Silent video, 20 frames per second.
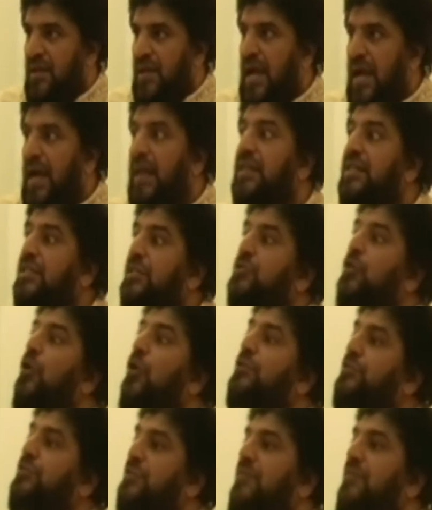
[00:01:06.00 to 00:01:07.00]
And it is
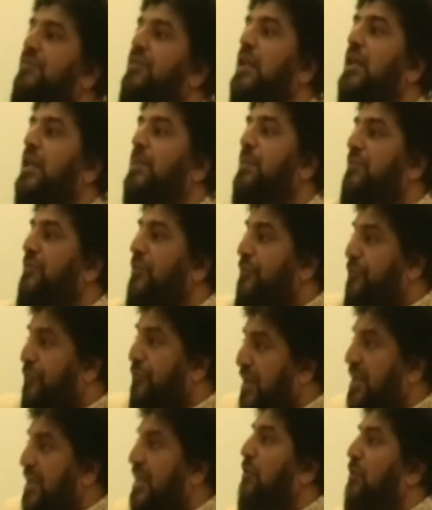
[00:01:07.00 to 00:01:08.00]
also available for
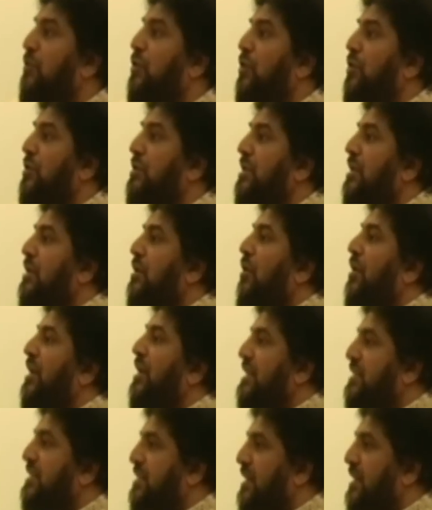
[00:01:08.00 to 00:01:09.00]
free download on
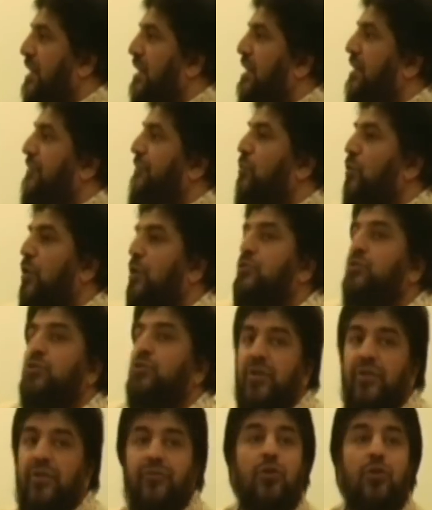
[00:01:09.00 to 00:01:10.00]
internet if you want
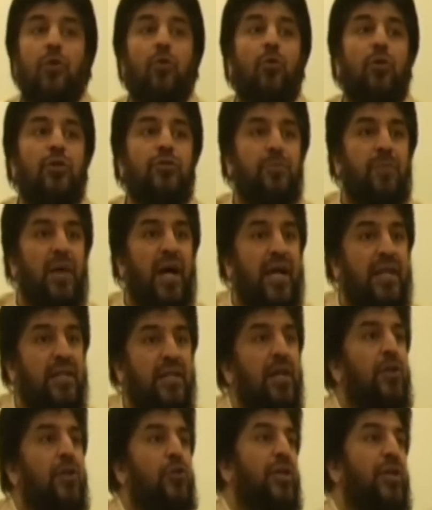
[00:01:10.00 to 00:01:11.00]
to. If you don't want to buy
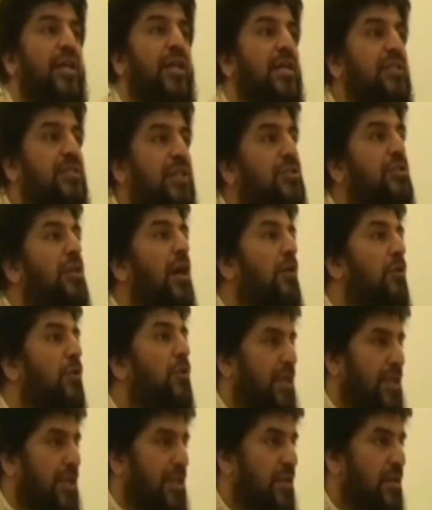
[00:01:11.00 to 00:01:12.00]
it, you can just
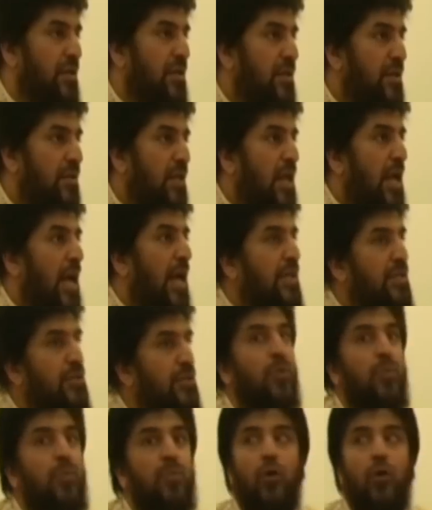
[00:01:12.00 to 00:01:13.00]
download it. And
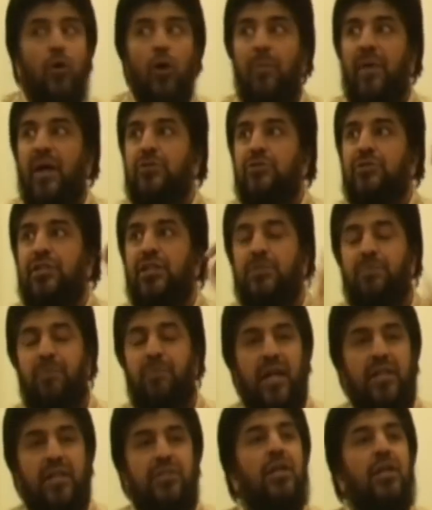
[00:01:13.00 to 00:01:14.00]
you go back to this
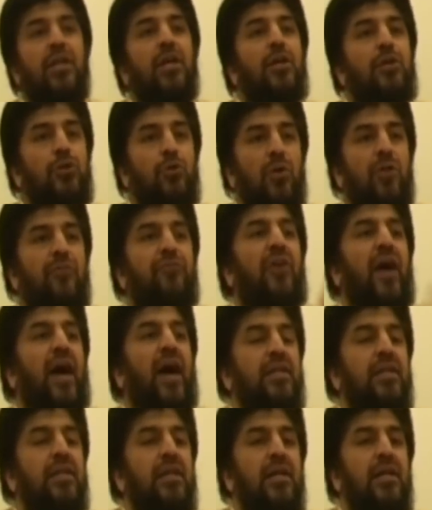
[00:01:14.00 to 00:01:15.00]
page, you will
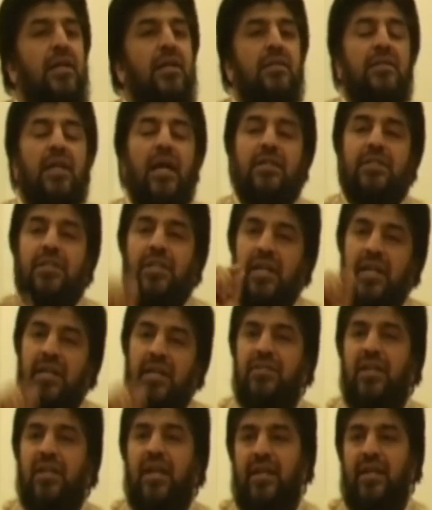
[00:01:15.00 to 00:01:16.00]
find that he
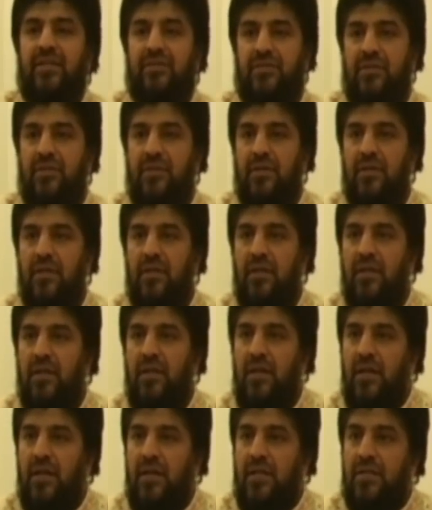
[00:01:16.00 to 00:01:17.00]
says
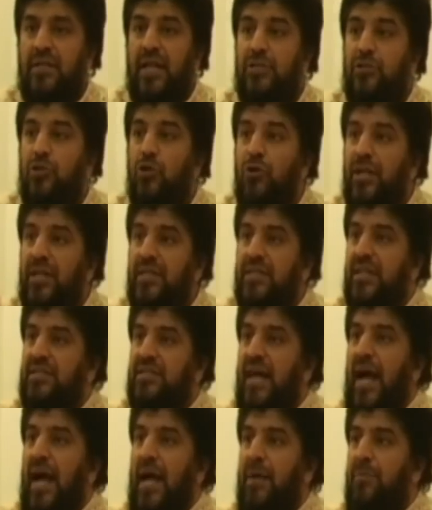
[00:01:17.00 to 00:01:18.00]
that during the
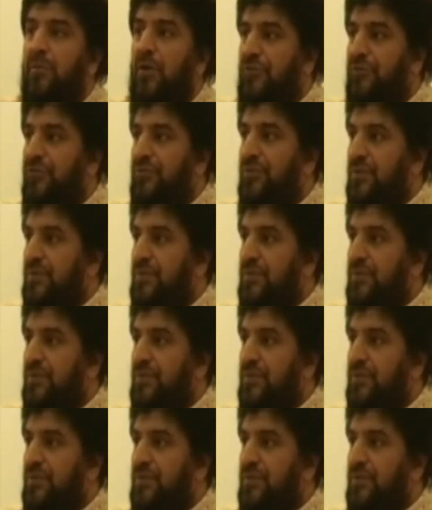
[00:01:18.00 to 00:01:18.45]
time of